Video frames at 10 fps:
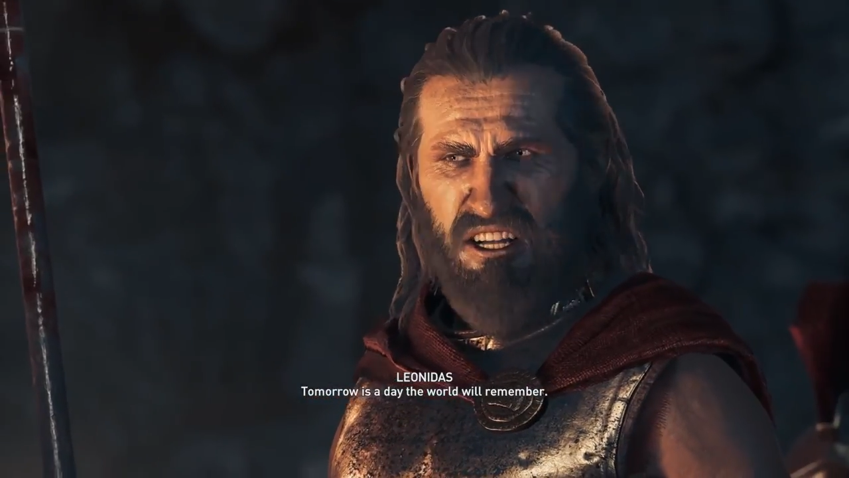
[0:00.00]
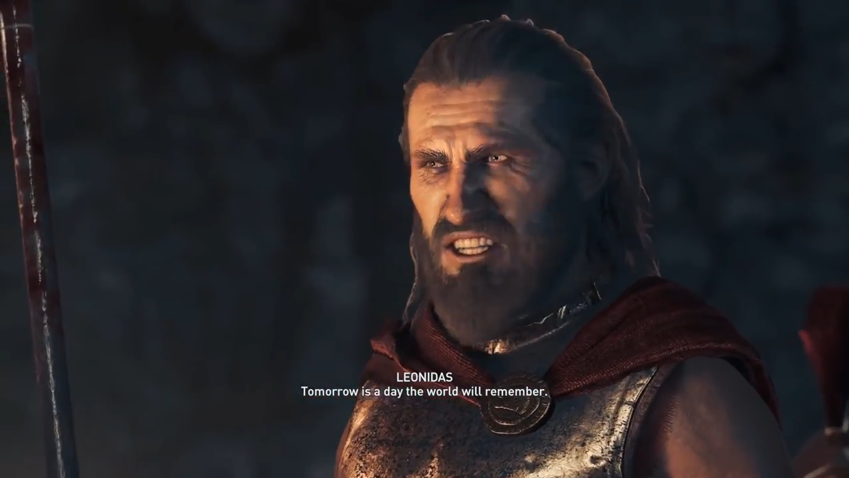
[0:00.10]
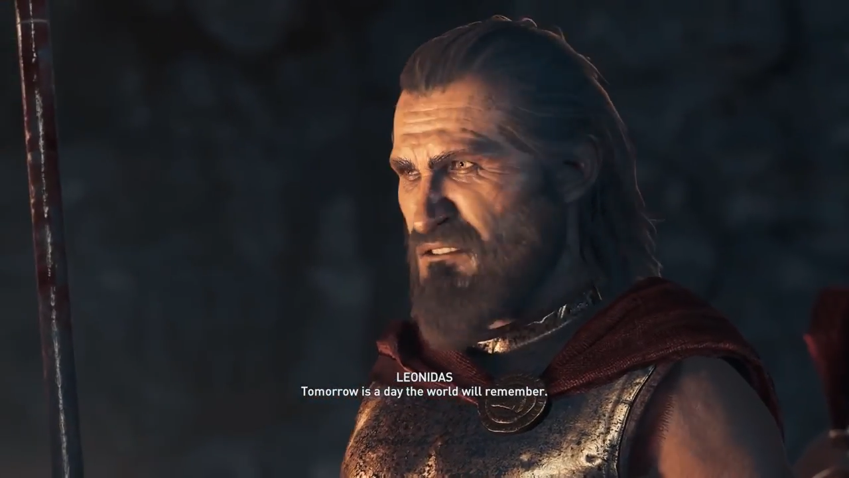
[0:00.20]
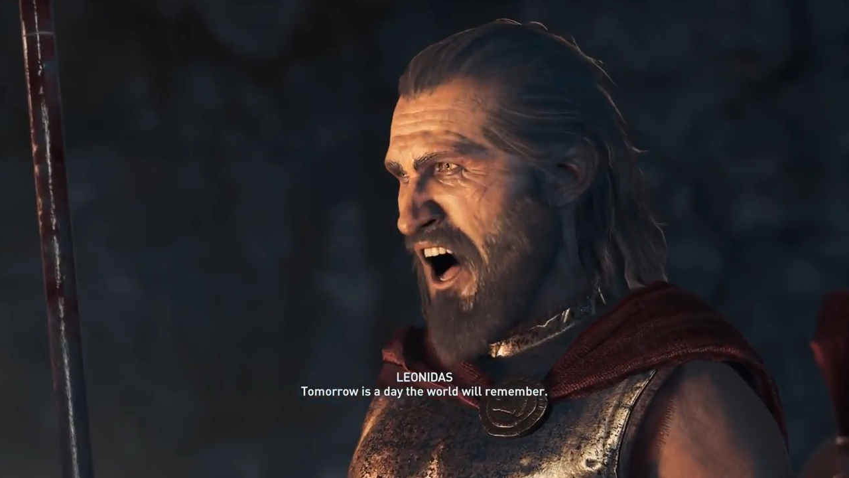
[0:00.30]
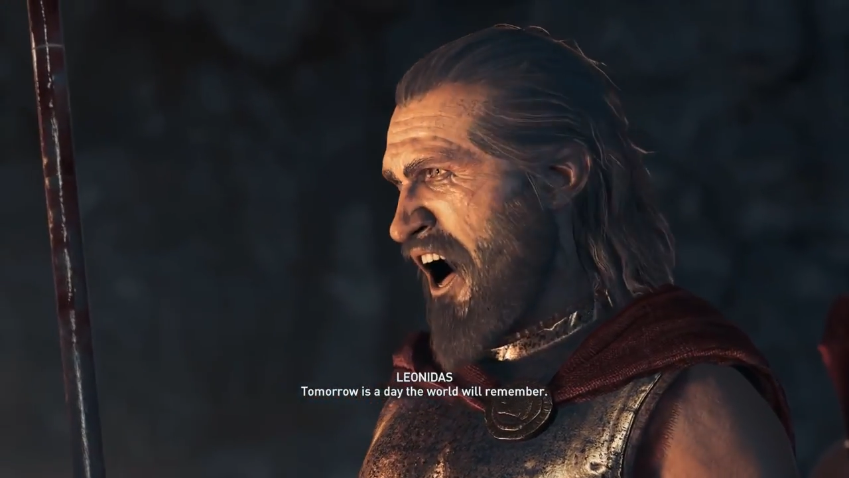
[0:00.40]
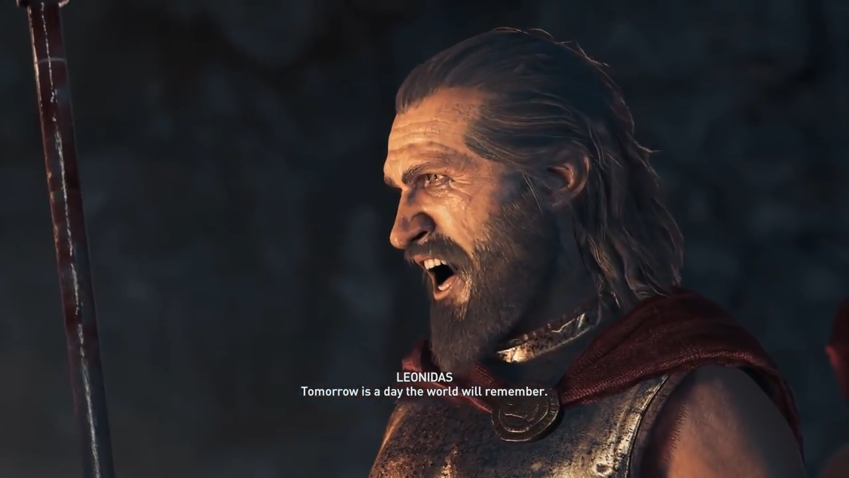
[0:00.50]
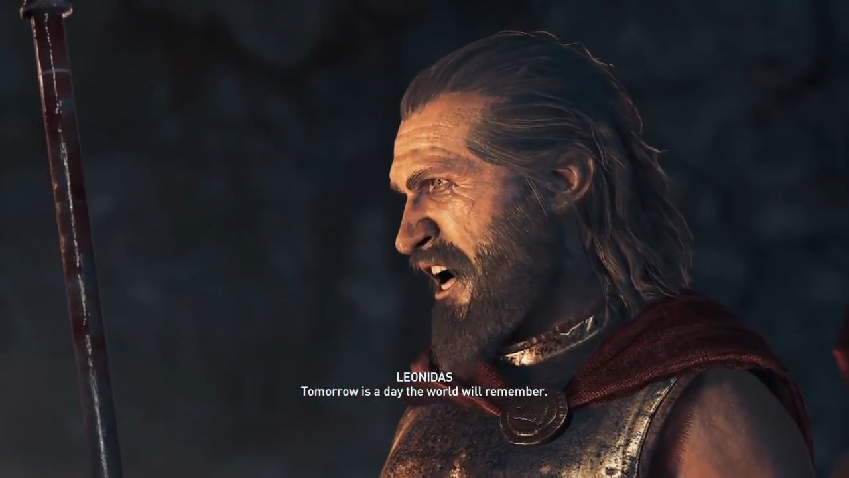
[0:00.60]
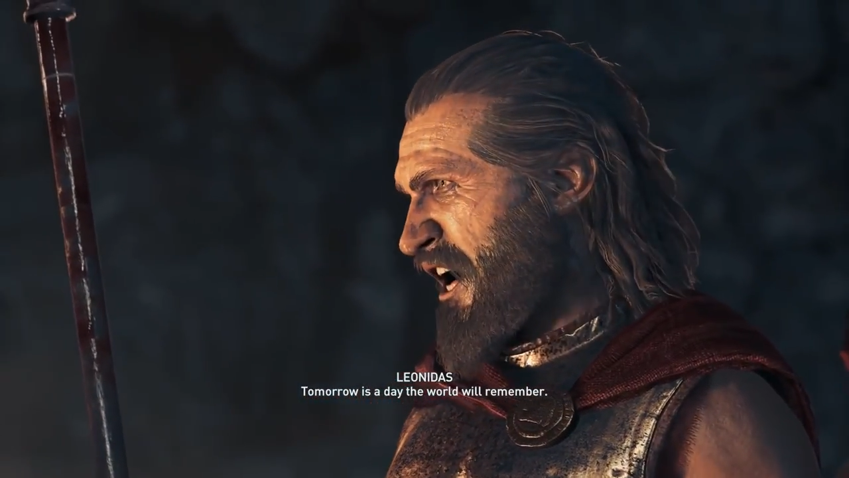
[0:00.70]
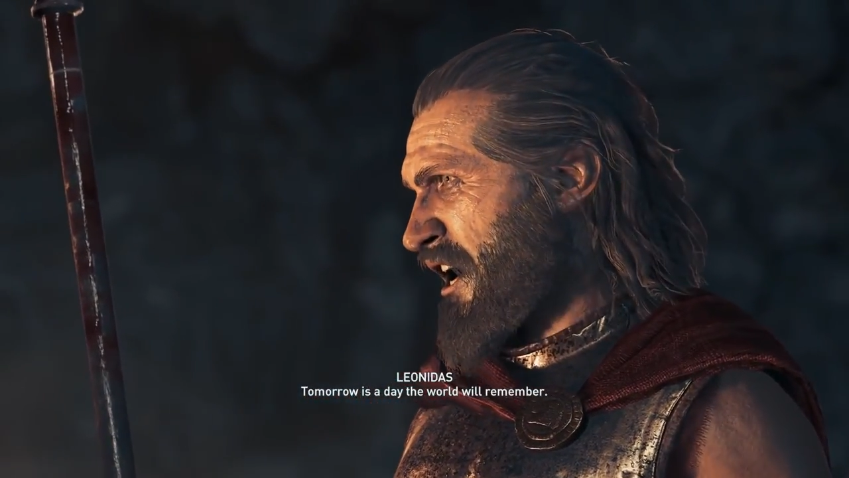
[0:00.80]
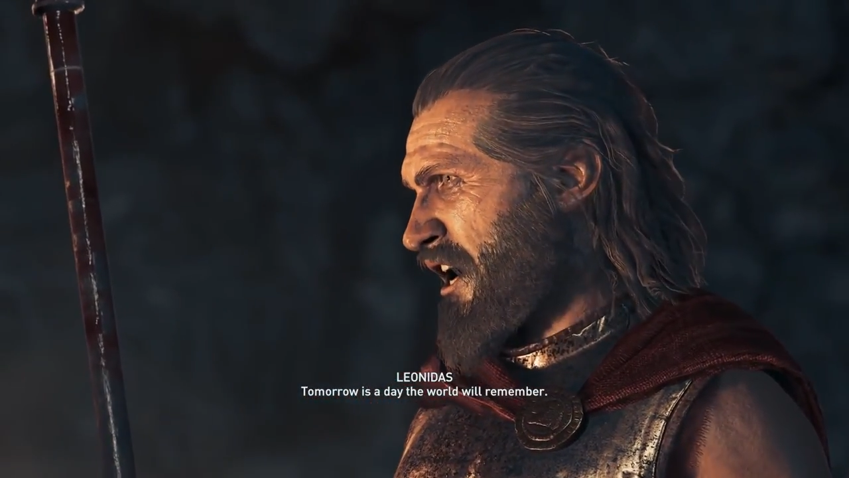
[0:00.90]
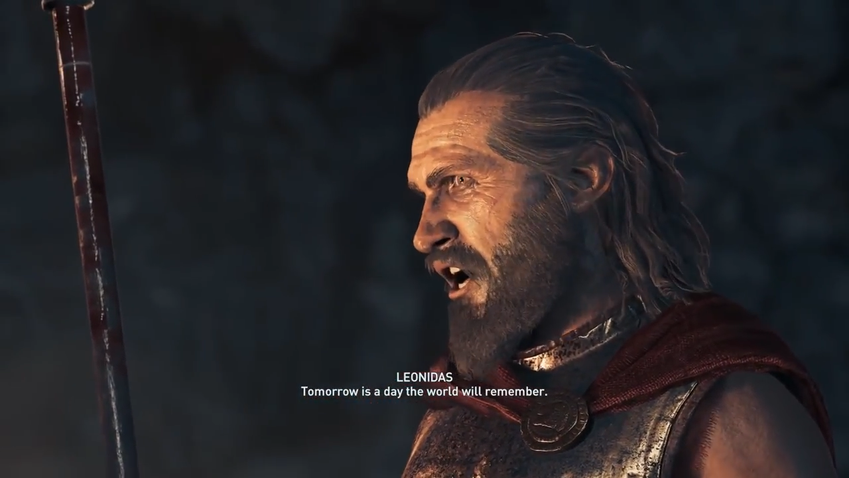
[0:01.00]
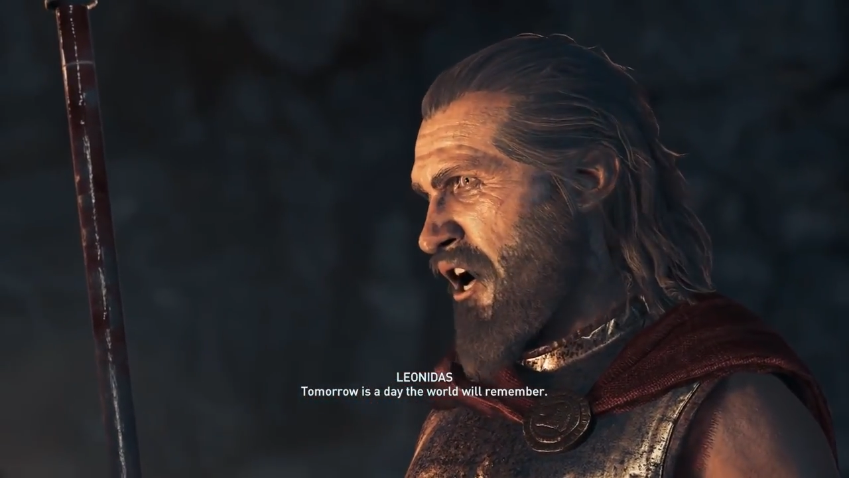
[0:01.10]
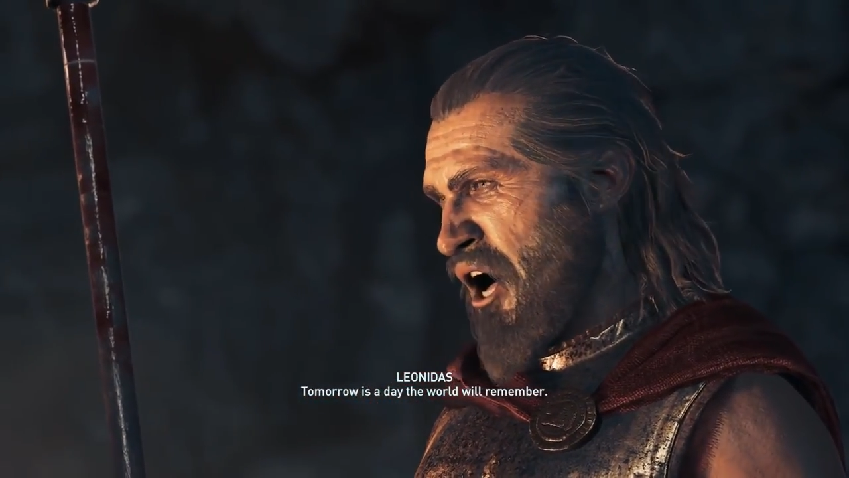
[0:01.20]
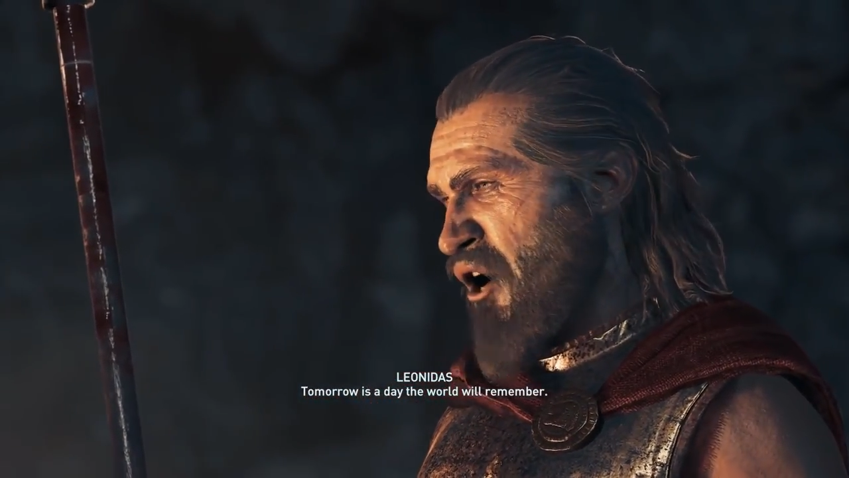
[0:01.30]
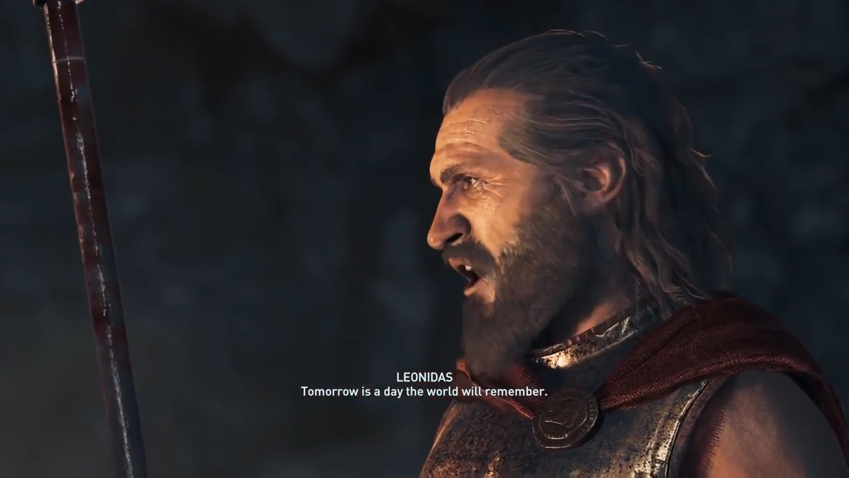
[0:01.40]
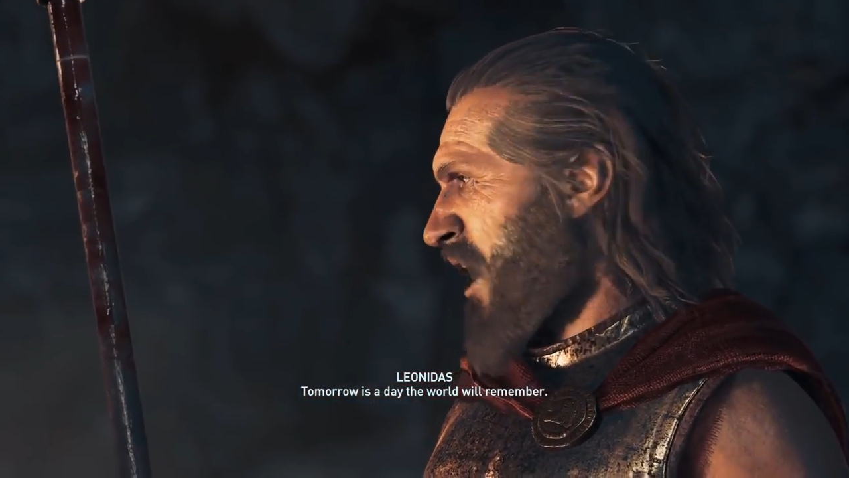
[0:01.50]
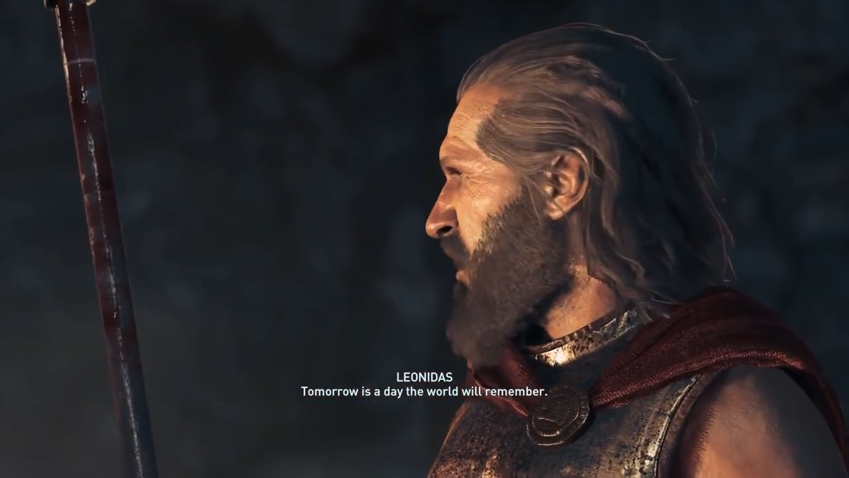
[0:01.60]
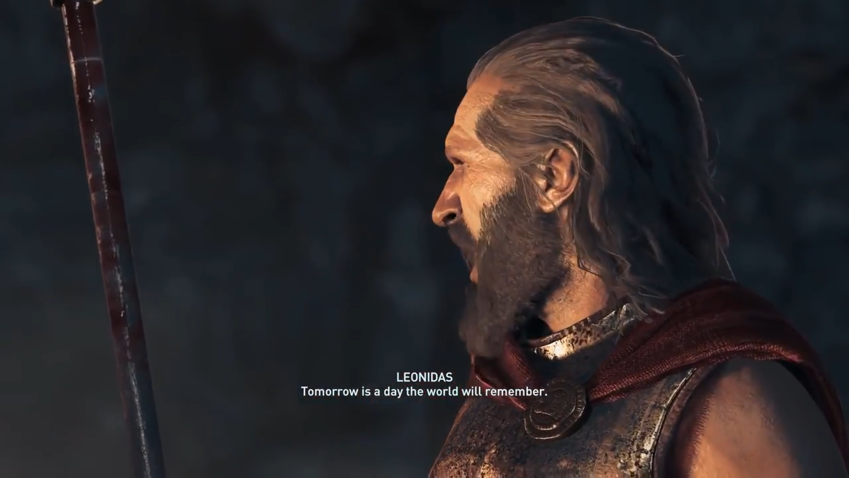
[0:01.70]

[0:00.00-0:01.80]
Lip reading: is a day the